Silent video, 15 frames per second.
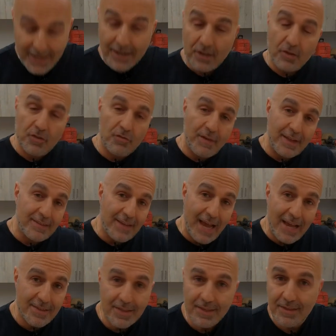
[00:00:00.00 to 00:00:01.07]
It looks
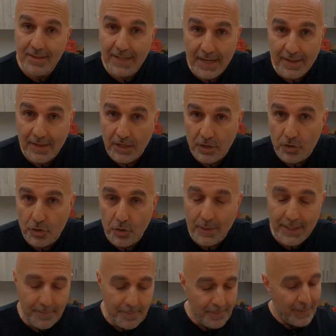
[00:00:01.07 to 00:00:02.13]
fantastic the day that you do
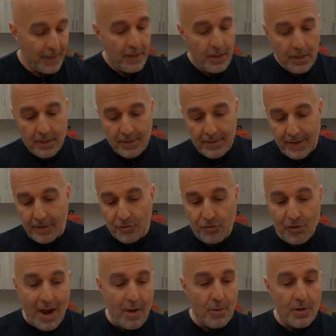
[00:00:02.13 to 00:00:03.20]
it. You take a
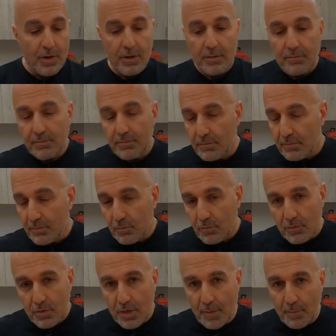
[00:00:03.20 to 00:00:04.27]
shower,
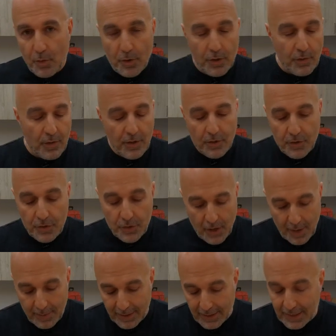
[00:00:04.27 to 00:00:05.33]
some point or other you
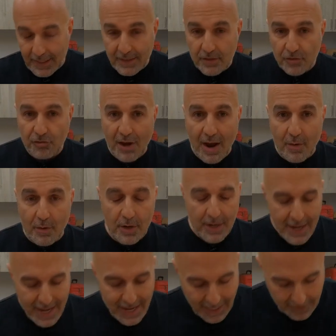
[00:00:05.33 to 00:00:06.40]
come and clean the shower,
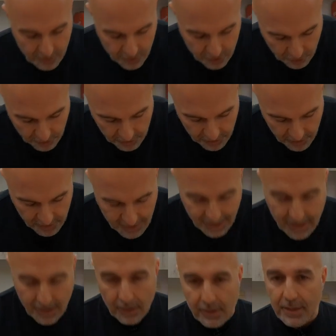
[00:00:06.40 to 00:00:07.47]
and you start to see
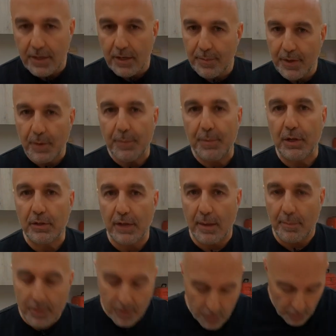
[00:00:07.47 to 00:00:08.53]
a little bit of
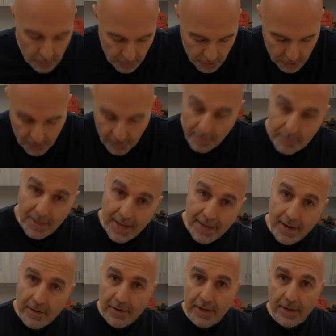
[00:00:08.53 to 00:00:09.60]
buildup. So you scrub that
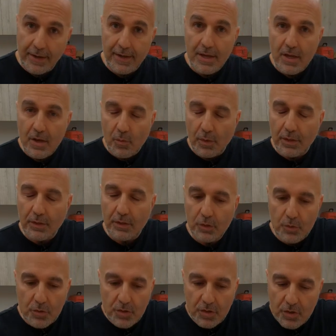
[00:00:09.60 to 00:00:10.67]
area. Well, it
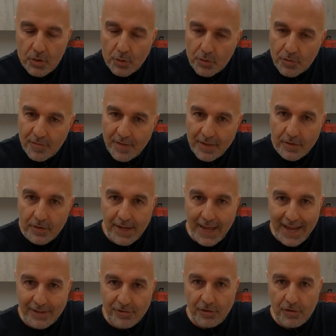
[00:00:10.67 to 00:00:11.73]
loosens those feathered
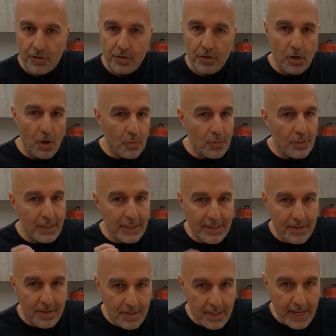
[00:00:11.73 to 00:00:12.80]
edges. You don't really
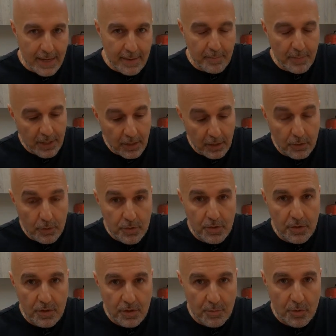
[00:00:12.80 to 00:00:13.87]
see it, but it
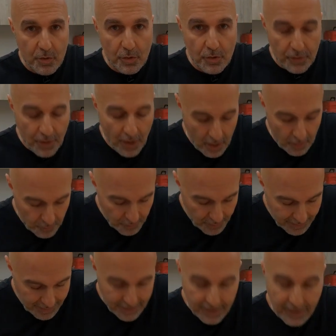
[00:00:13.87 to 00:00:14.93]
loosens them so they're not
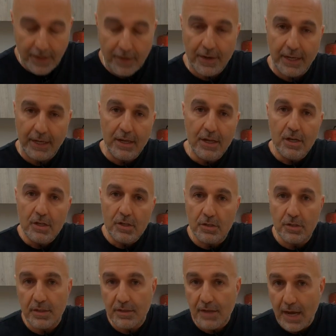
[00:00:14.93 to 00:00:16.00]
really adhering to
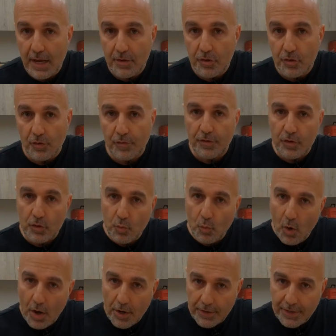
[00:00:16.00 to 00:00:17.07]
the tile surface.
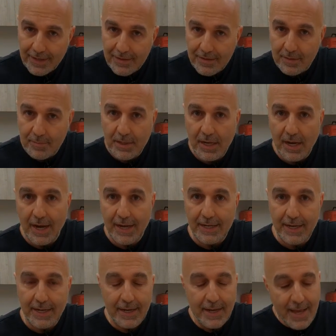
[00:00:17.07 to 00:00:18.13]
Water gets in behind
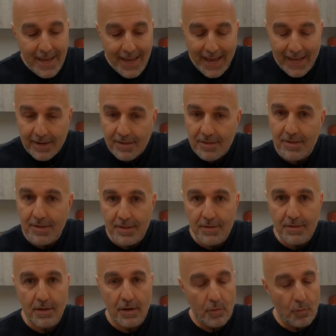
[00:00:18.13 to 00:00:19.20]
it and it sits there.